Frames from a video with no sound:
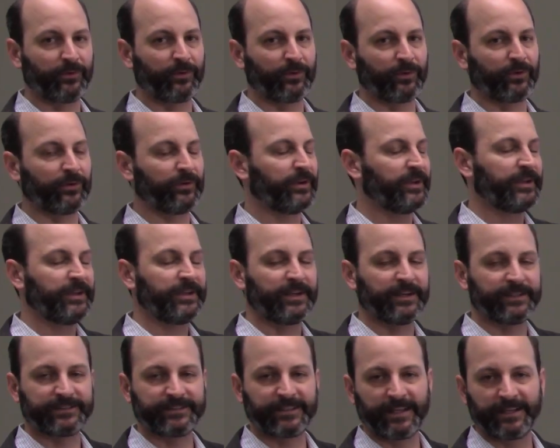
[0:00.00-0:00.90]
or
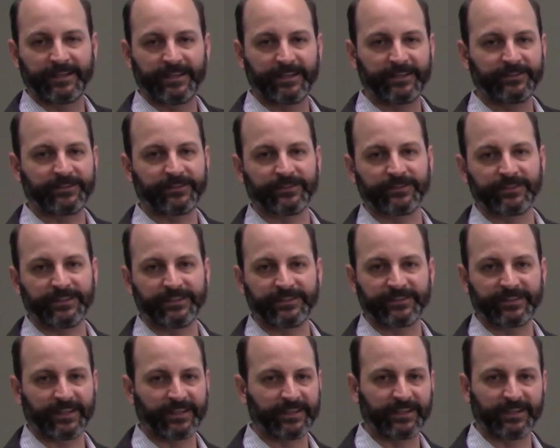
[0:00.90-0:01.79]
ascending to
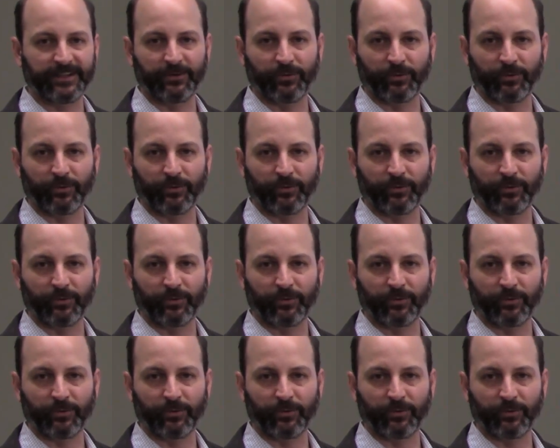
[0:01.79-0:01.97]
descending